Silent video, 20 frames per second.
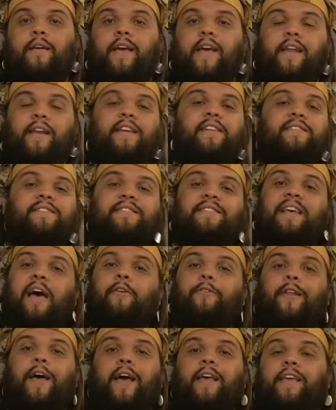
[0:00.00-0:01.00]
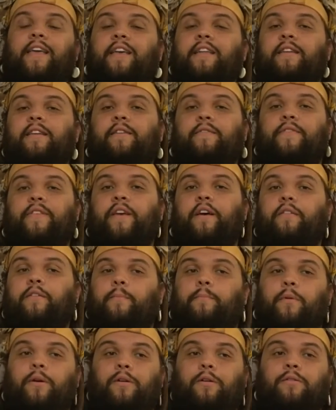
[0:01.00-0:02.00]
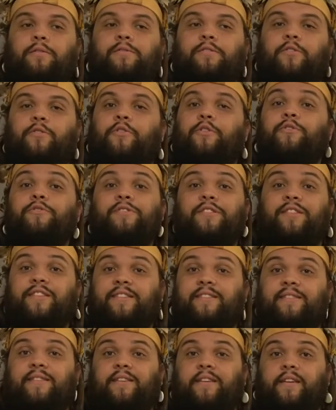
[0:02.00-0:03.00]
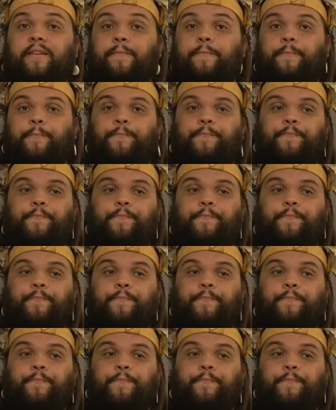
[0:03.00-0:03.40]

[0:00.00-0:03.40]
It didn't sound like any of the other birds who usually sing.